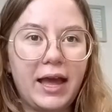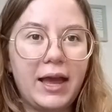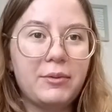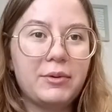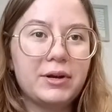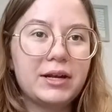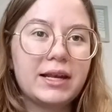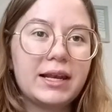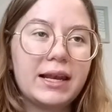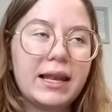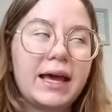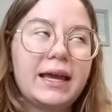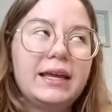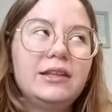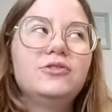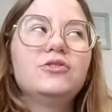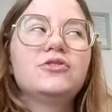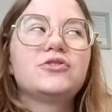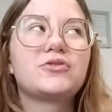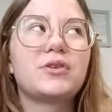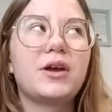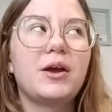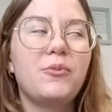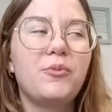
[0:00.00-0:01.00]
I would like to
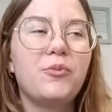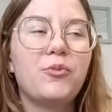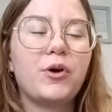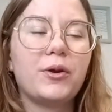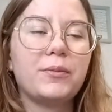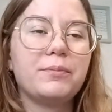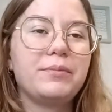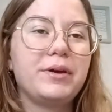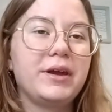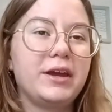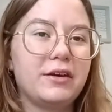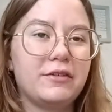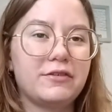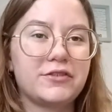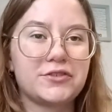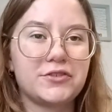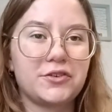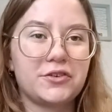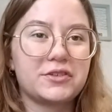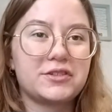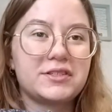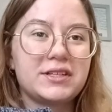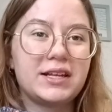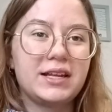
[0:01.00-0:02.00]
try one pair of
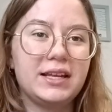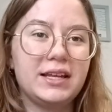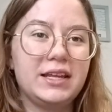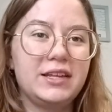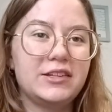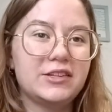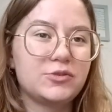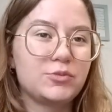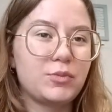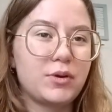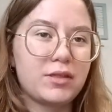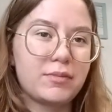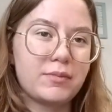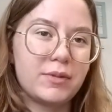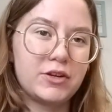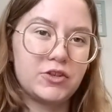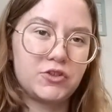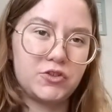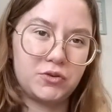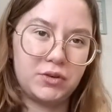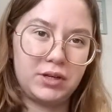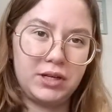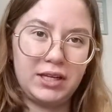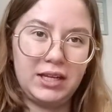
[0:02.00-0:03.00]
socks at least with my
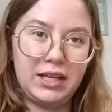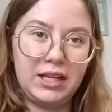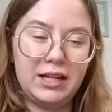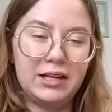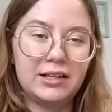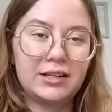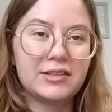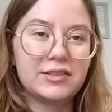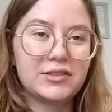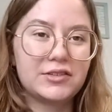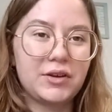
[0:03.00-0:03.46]
shorty needles,